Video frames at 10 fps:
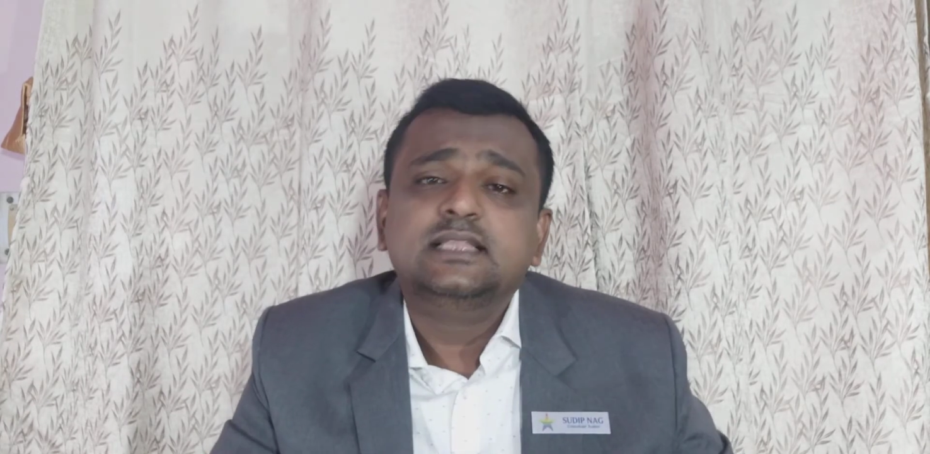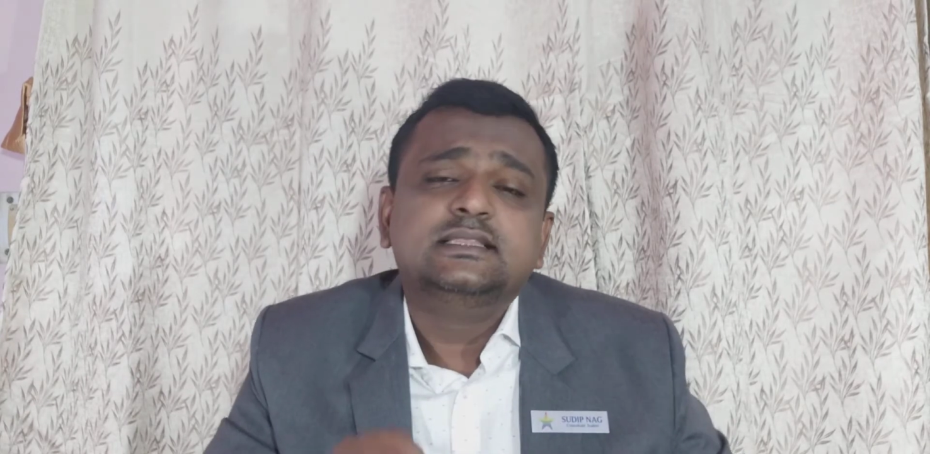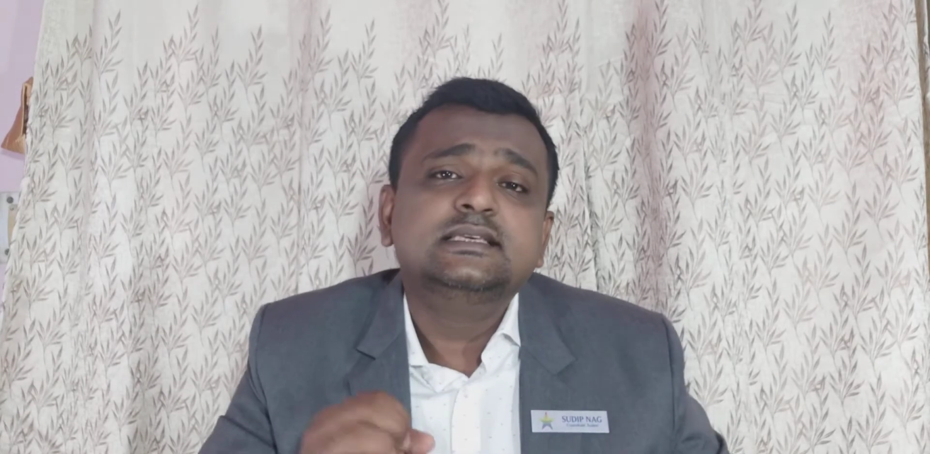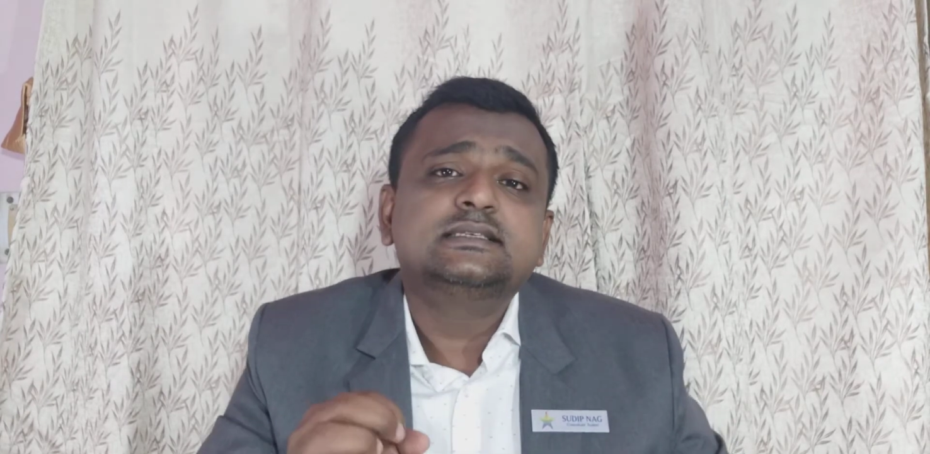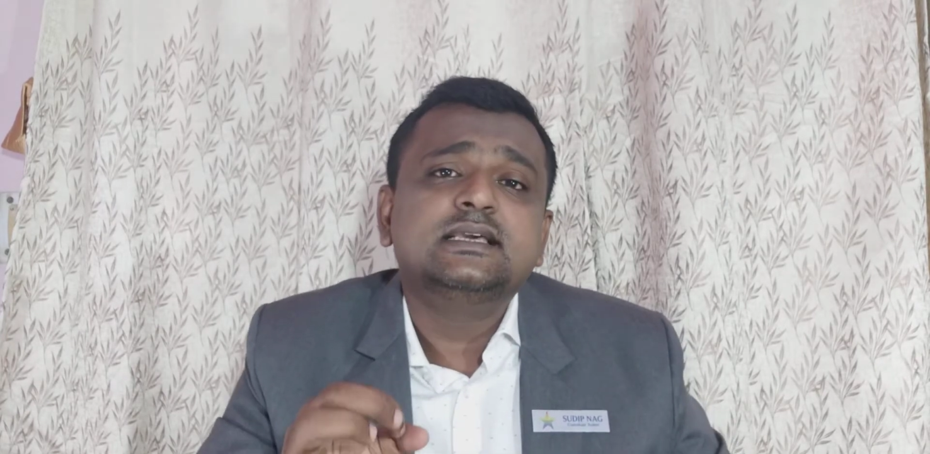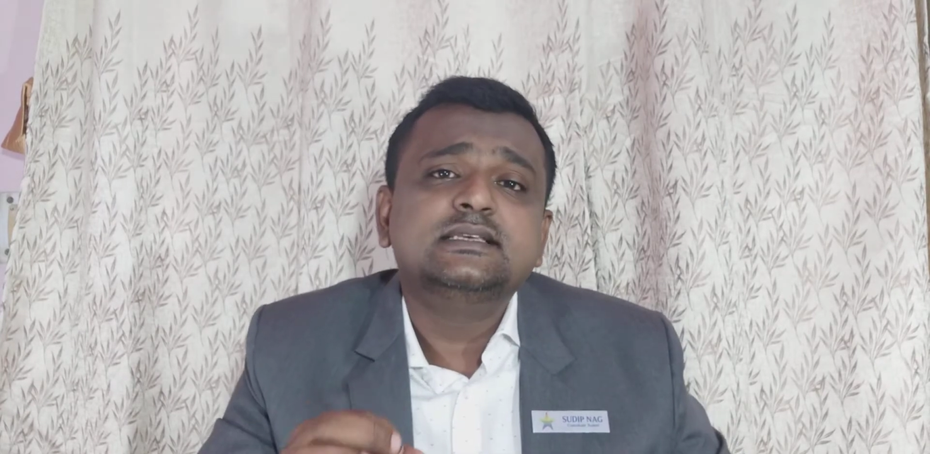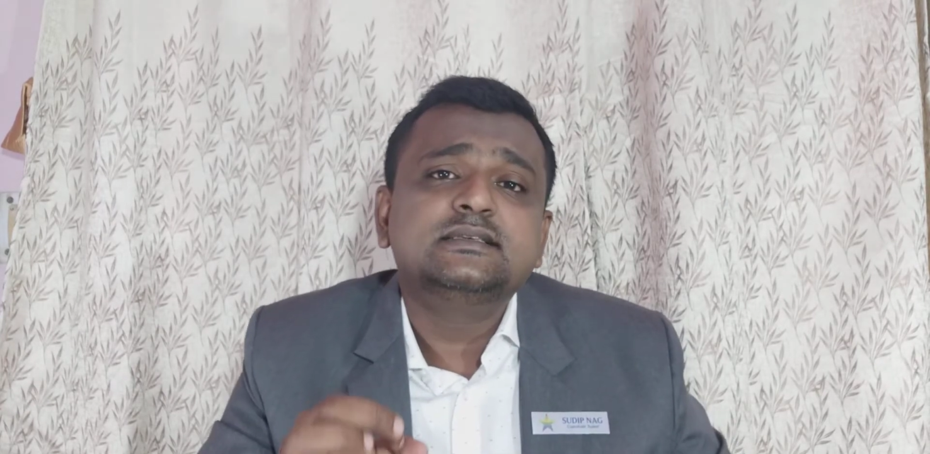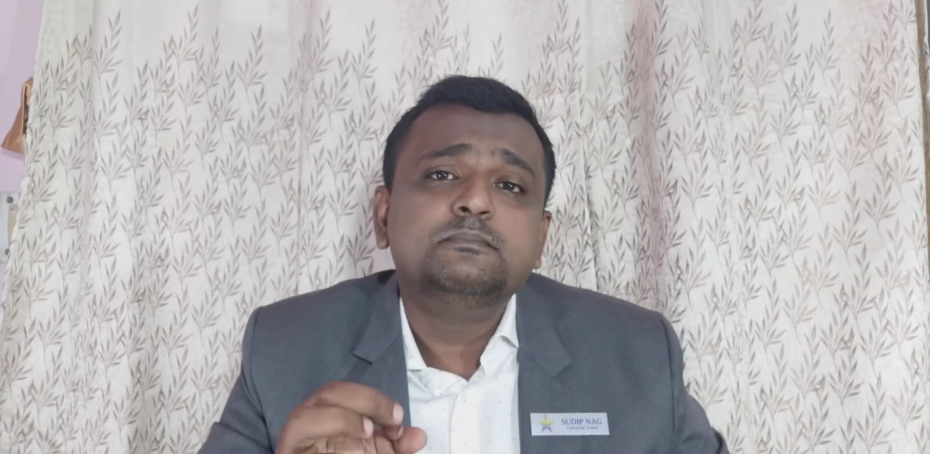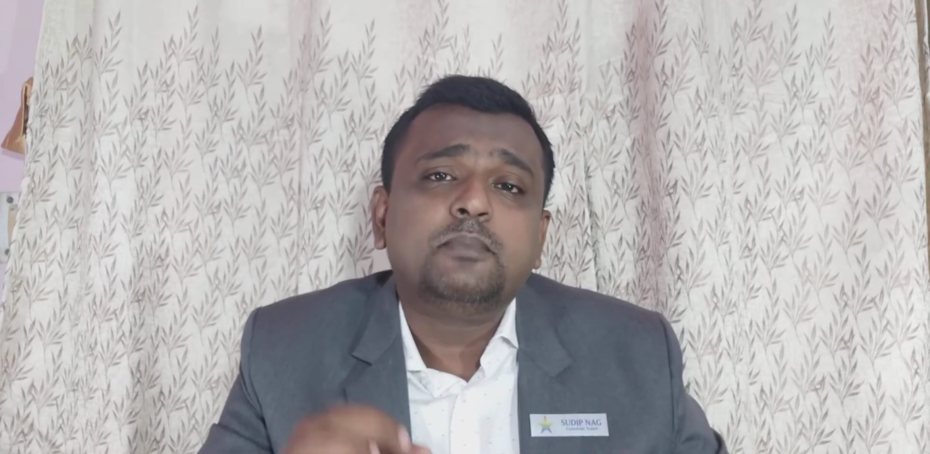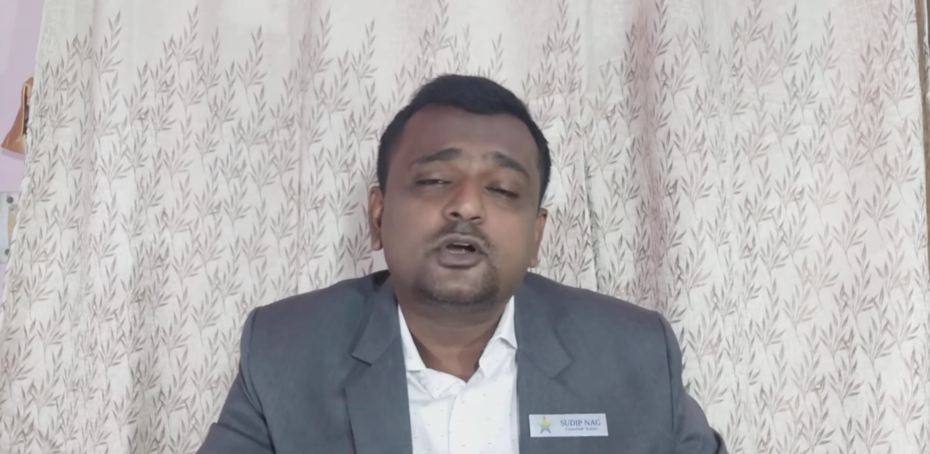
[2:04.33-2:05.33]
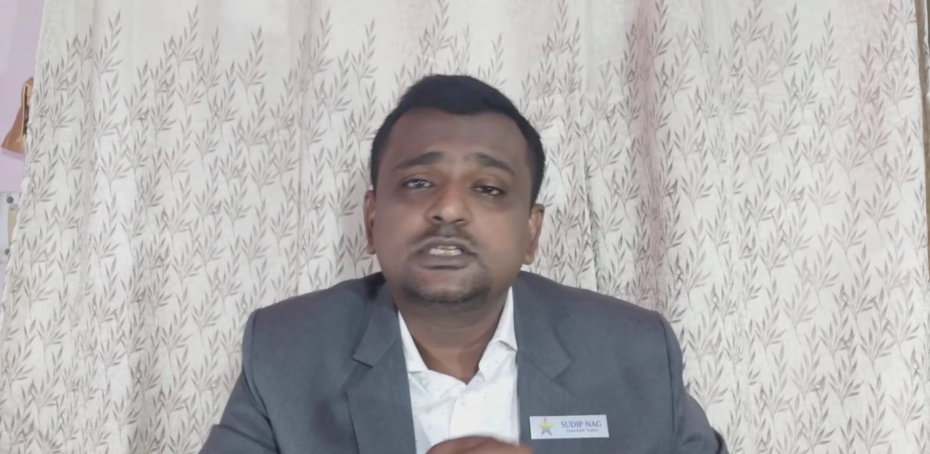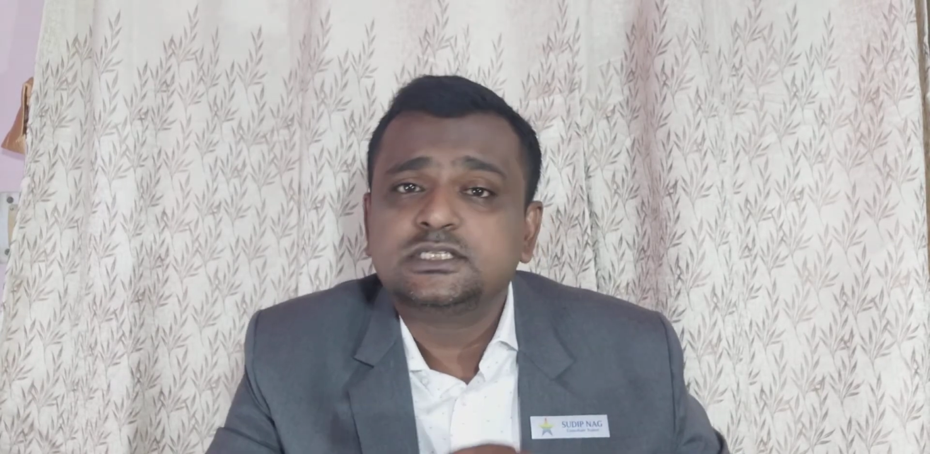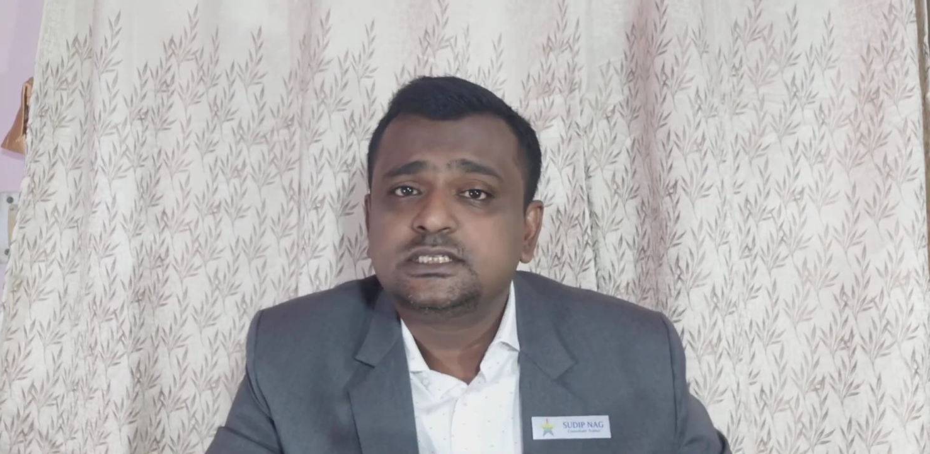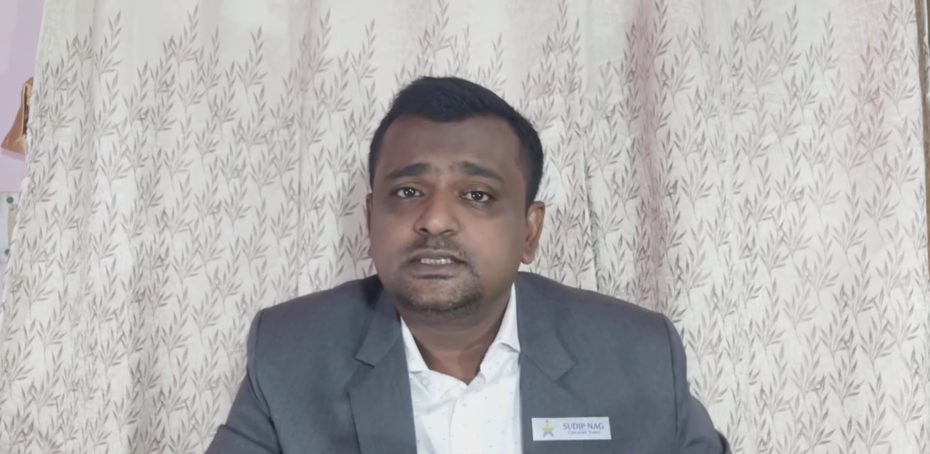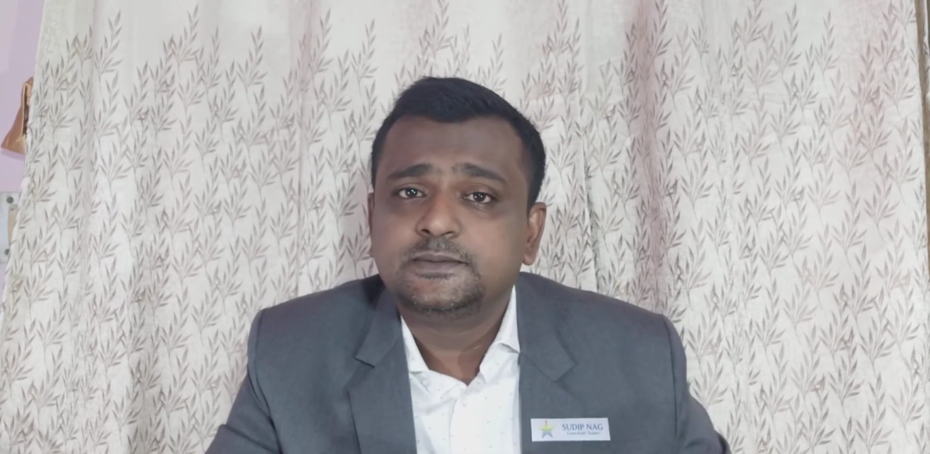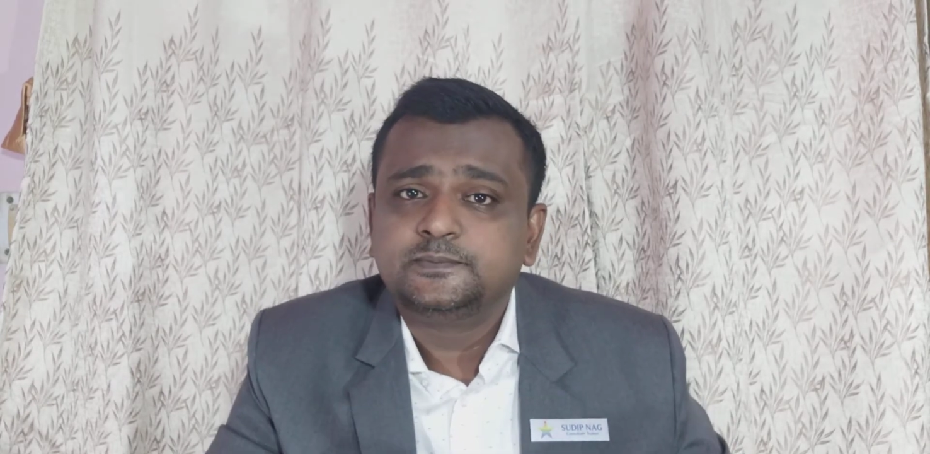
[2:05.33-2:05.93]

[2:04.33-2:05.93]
this is important.